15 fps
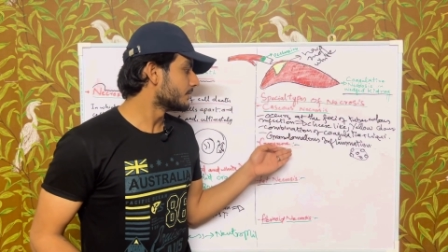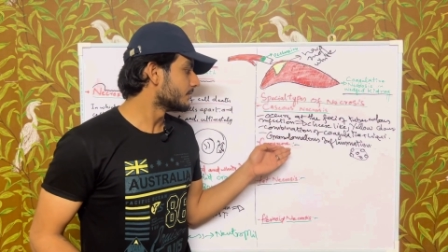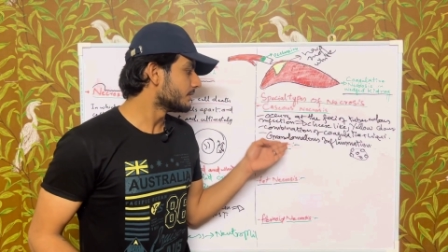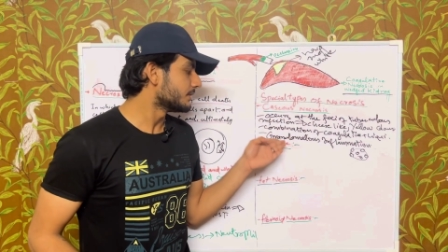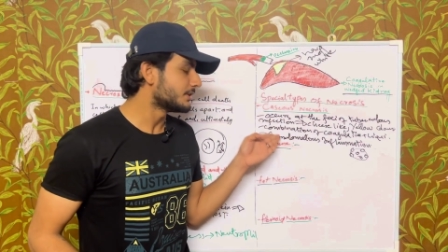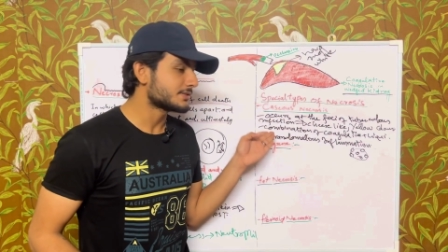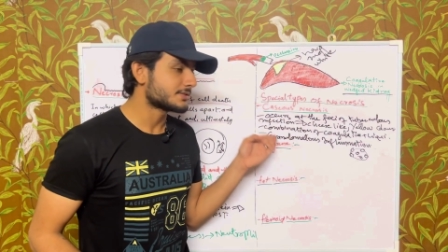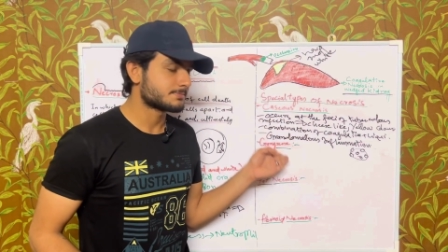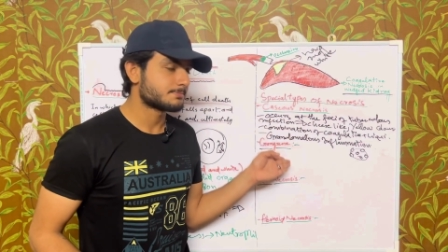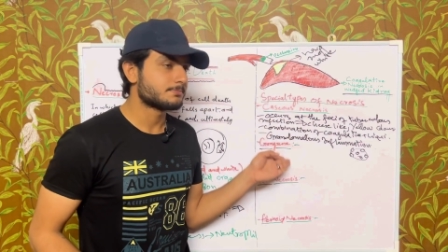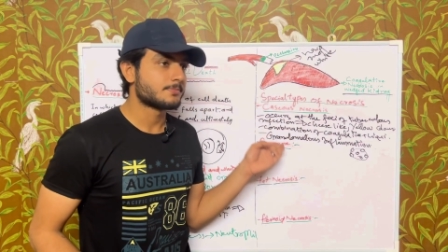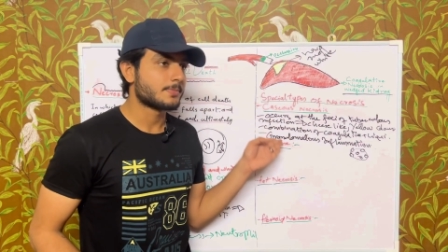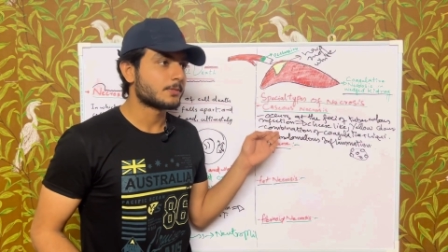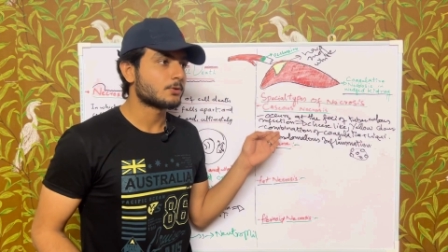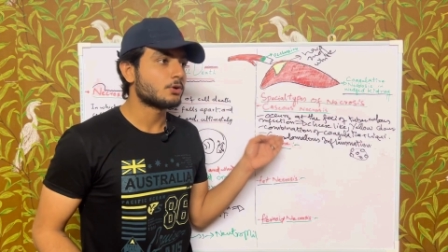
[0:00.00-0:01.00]
this
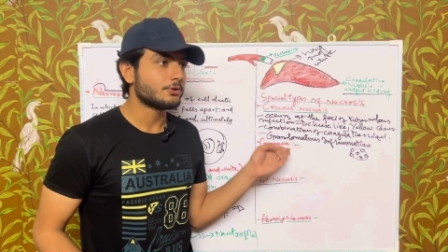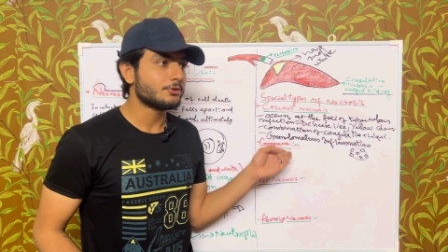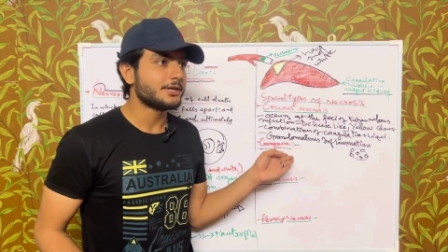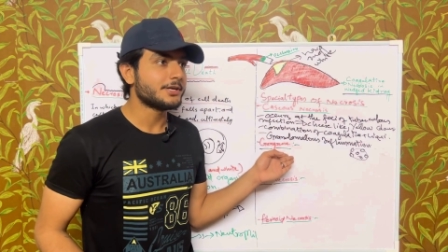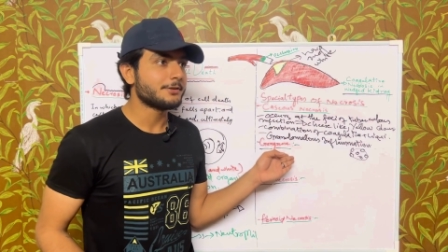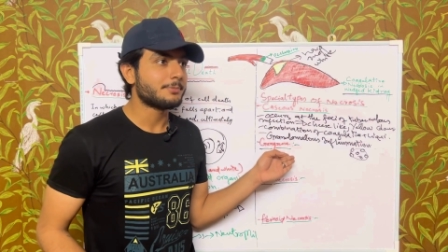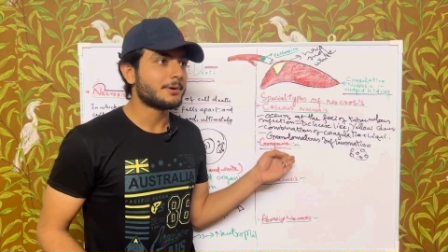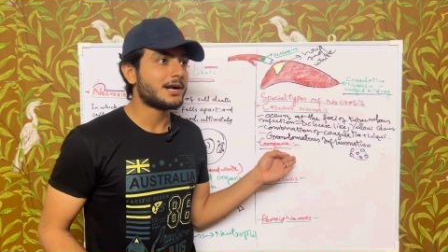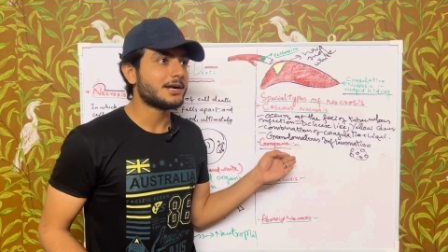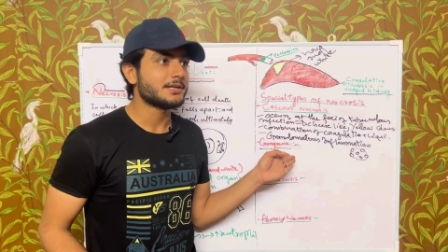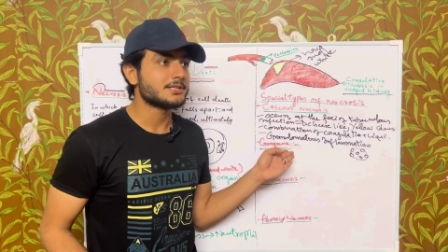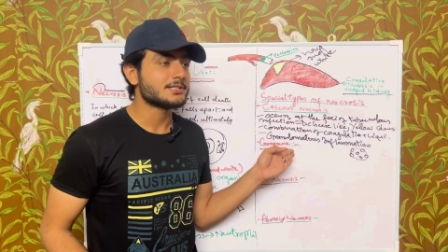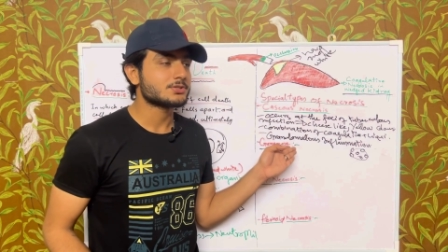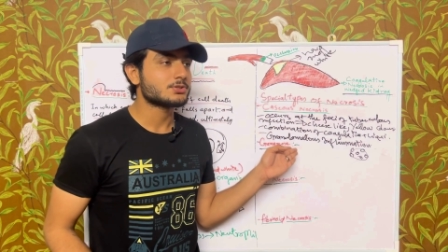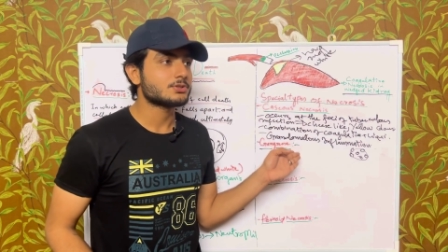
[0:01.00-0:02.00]
coagulative part
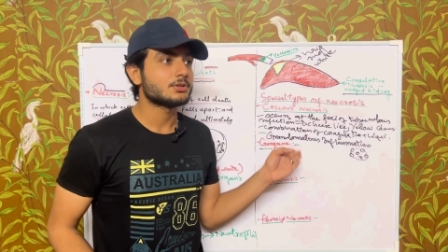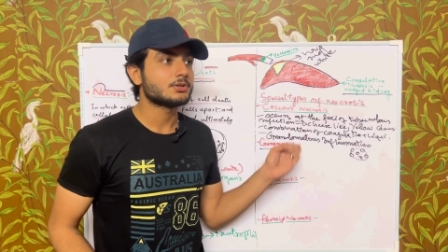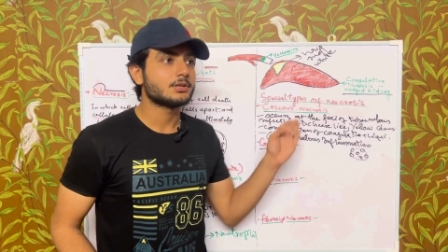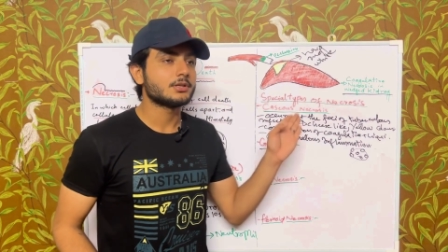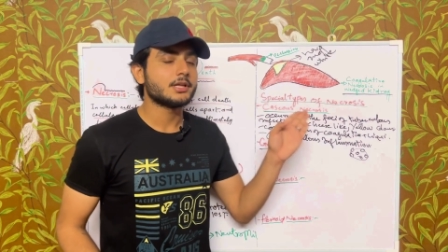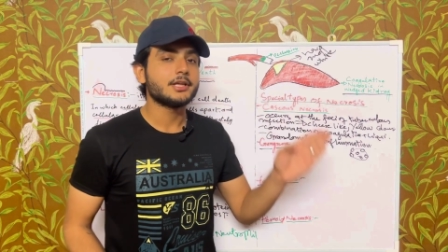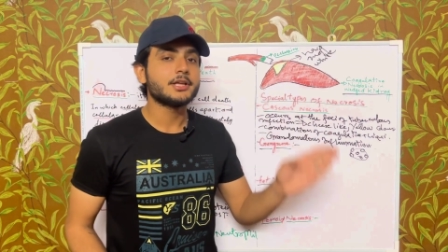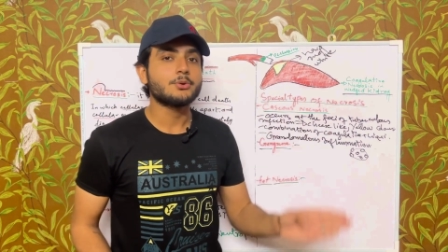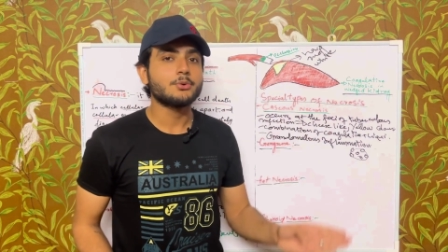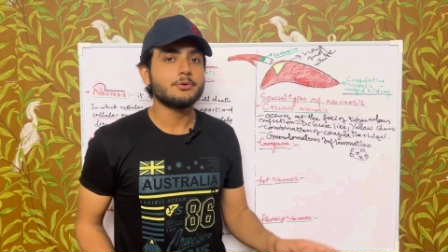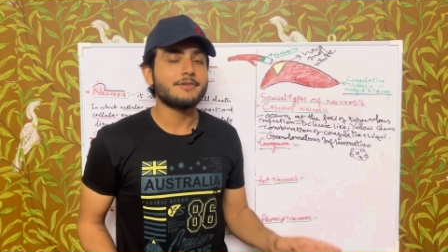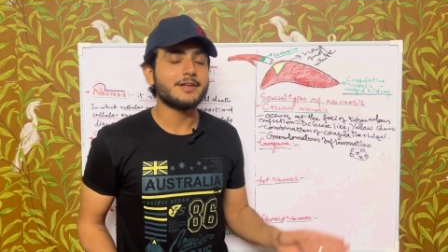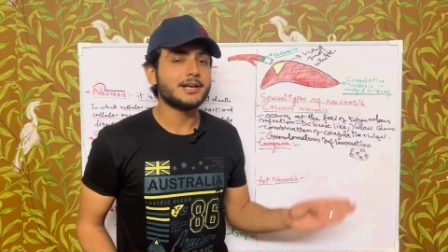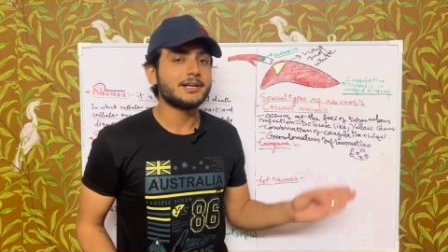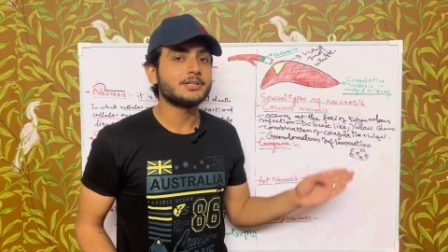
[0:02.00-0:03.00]
is
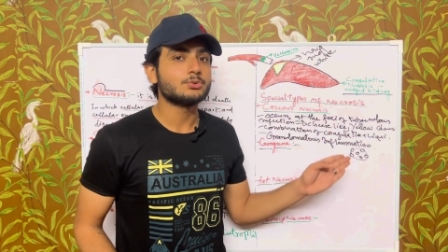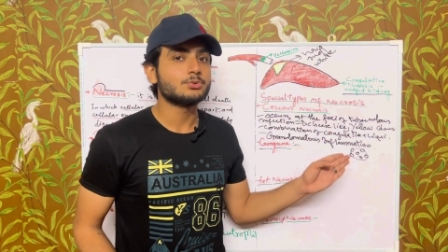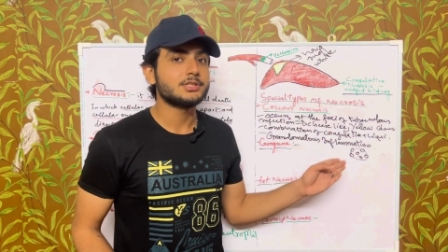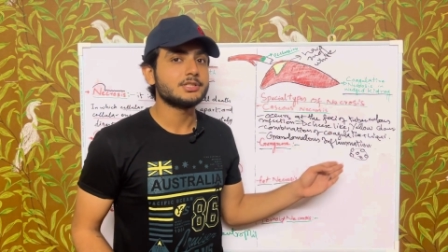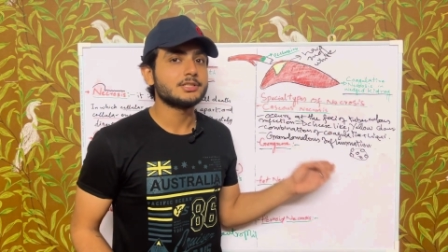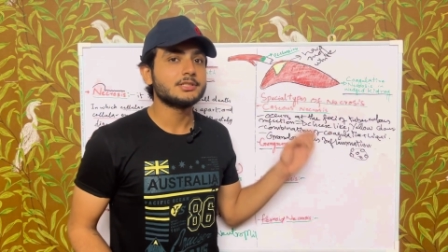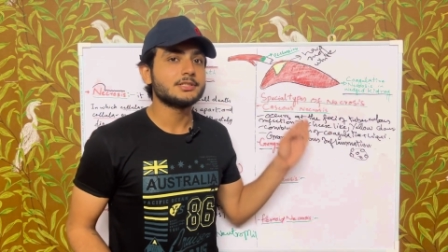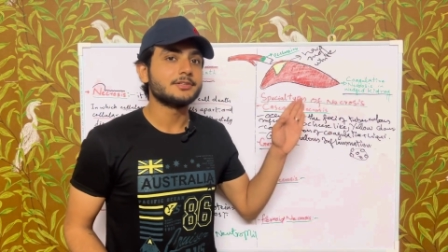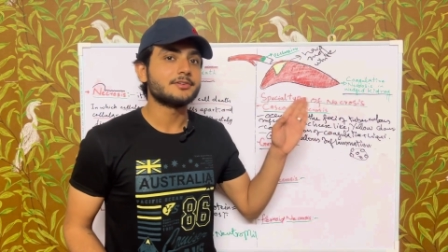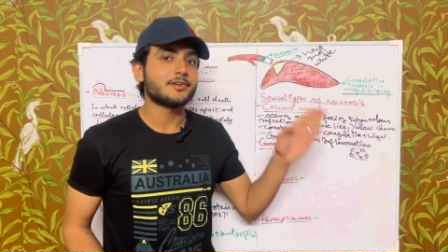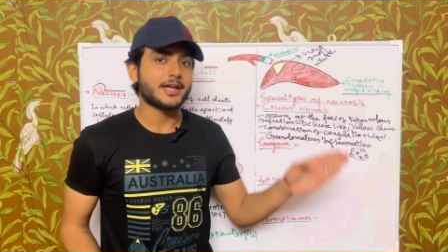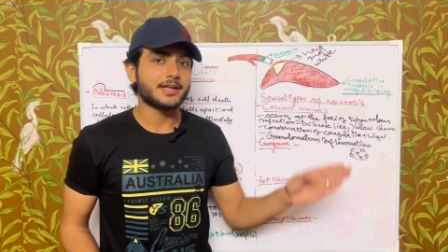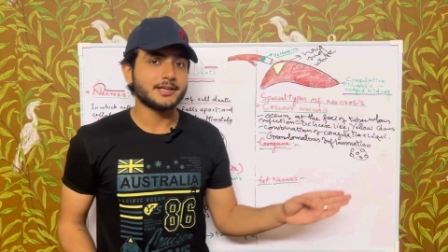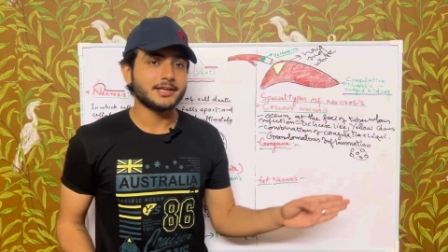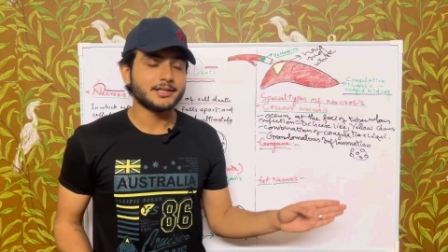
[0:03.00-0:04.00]
equivalent to the
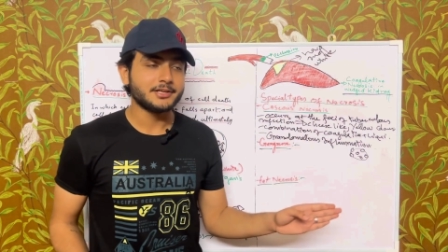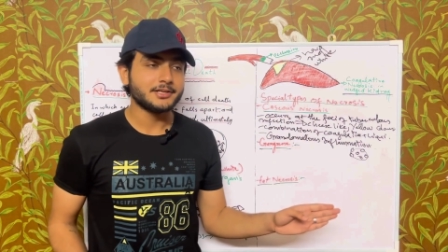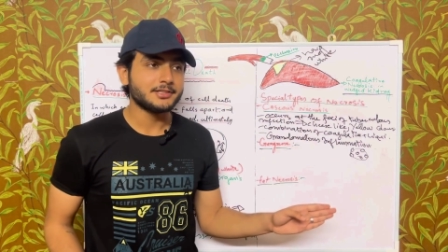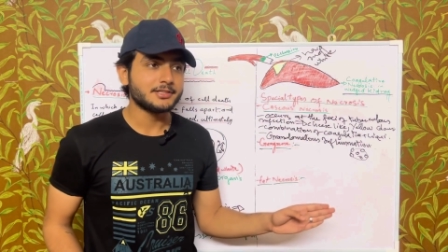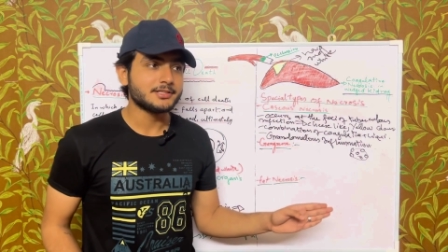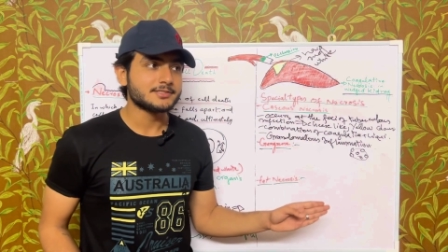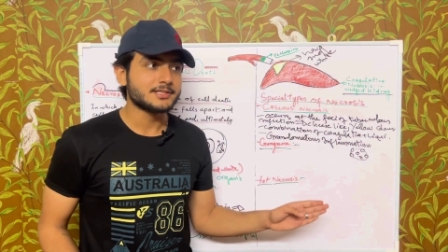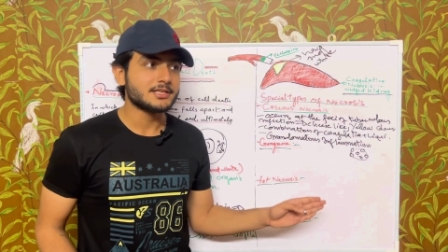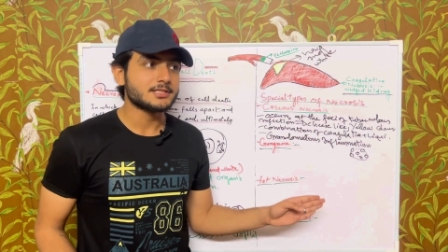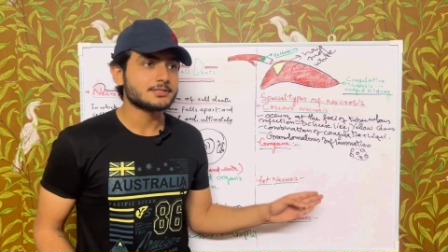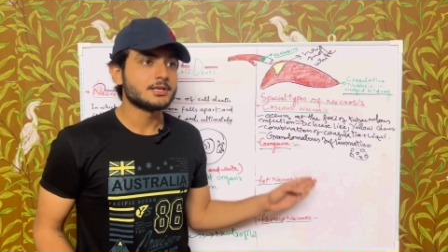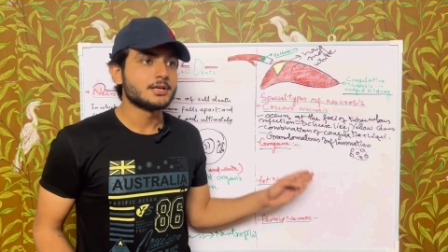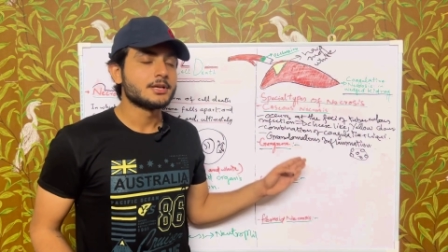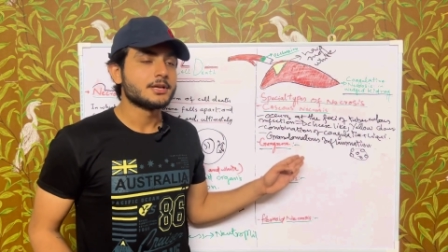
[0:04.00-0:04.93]
dry gangrene in this case,